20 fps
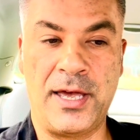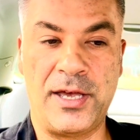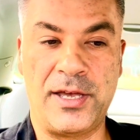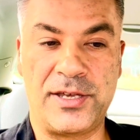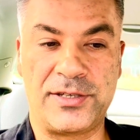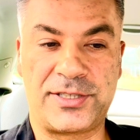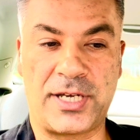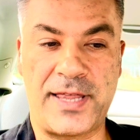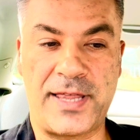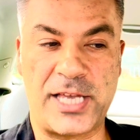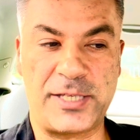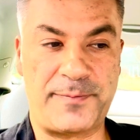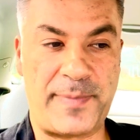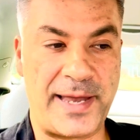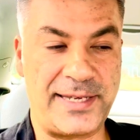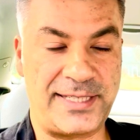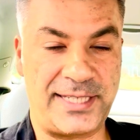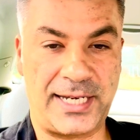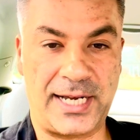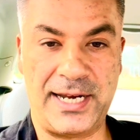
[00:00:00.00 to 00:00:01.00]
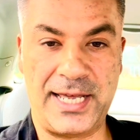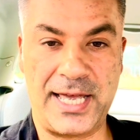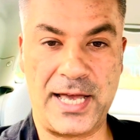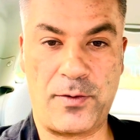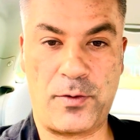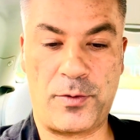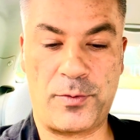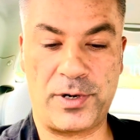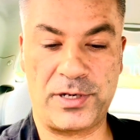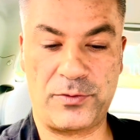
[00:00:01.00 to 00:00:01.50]
So that's basically it.
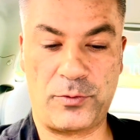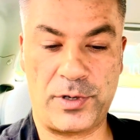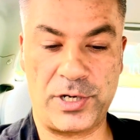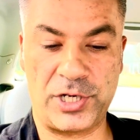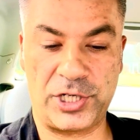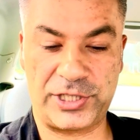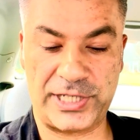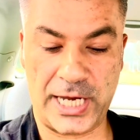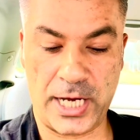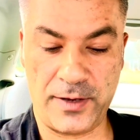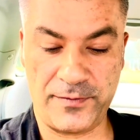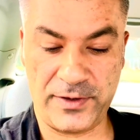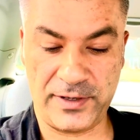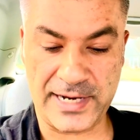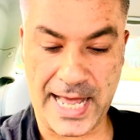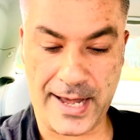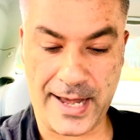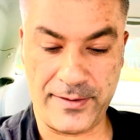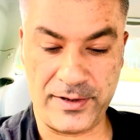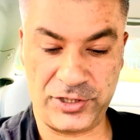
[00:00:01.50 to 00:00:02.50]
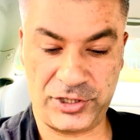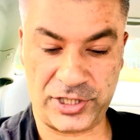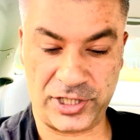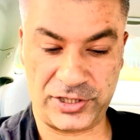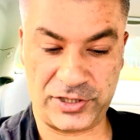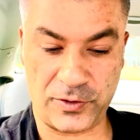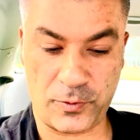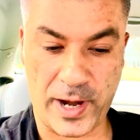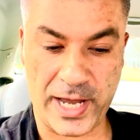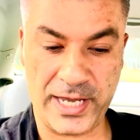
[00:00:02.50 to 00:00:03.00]
What I want to share with you now is
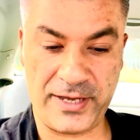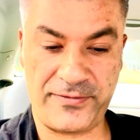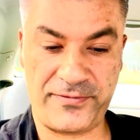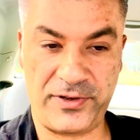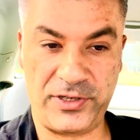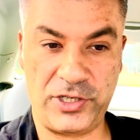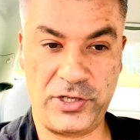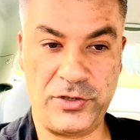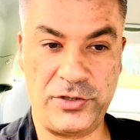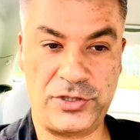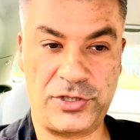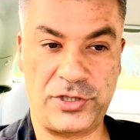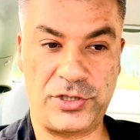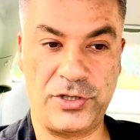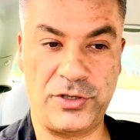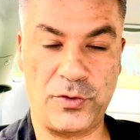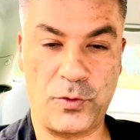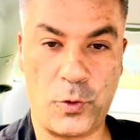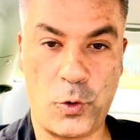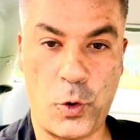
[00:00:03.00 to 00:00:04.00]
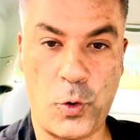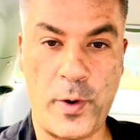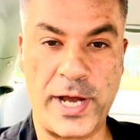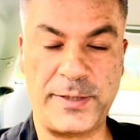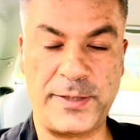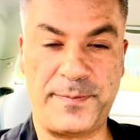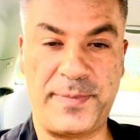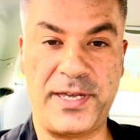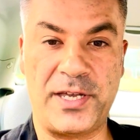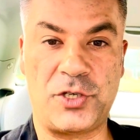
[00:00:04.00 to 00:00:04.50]
just a way for you to
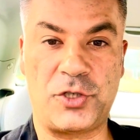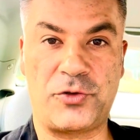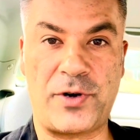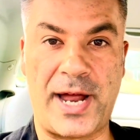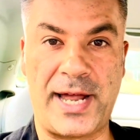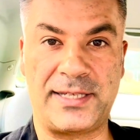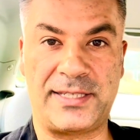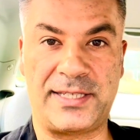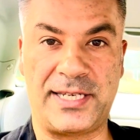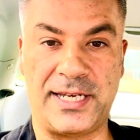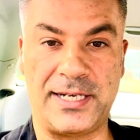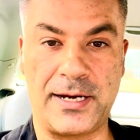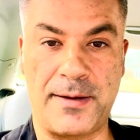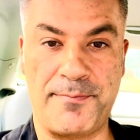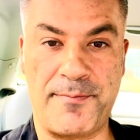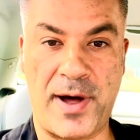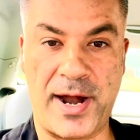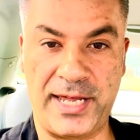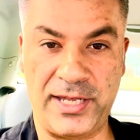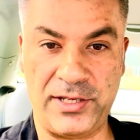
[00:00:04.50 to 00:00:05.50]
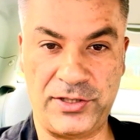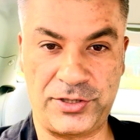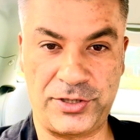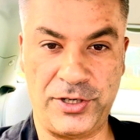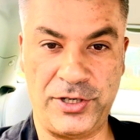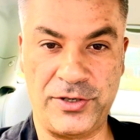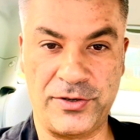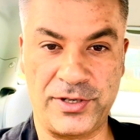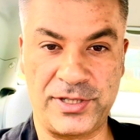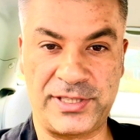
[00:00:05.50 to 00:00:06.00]
always be attracting money
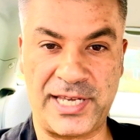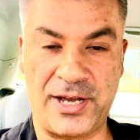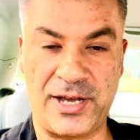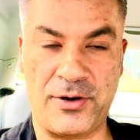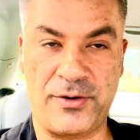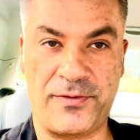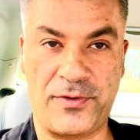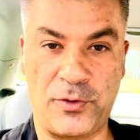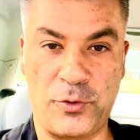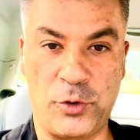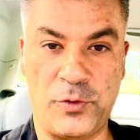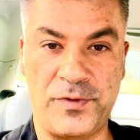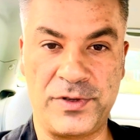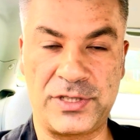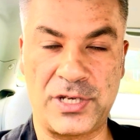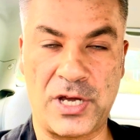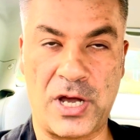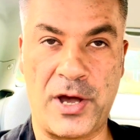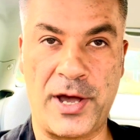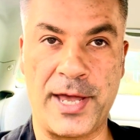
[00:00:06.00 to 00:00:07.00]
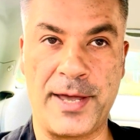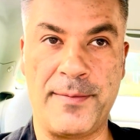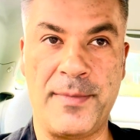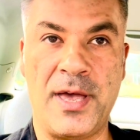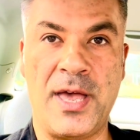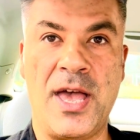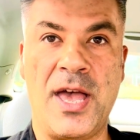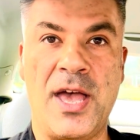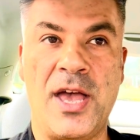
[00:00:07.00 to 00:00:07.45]
to yourself all the time.